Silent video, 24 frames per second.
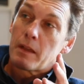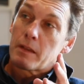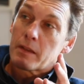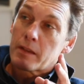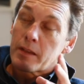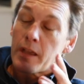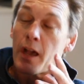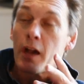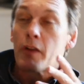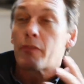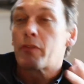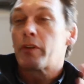
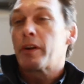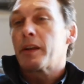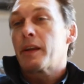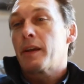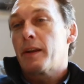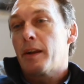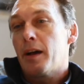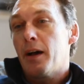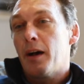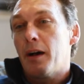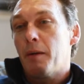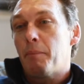covering
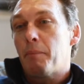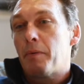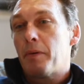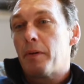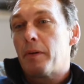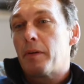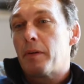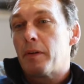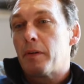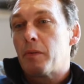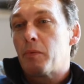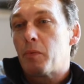it up,
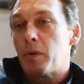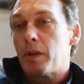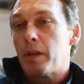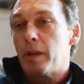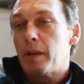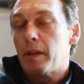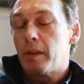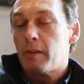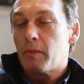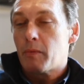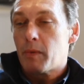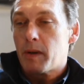
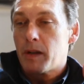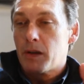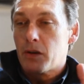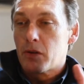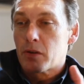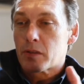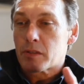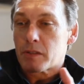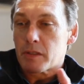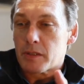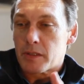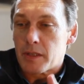we
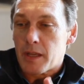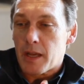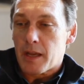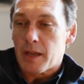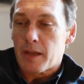looked at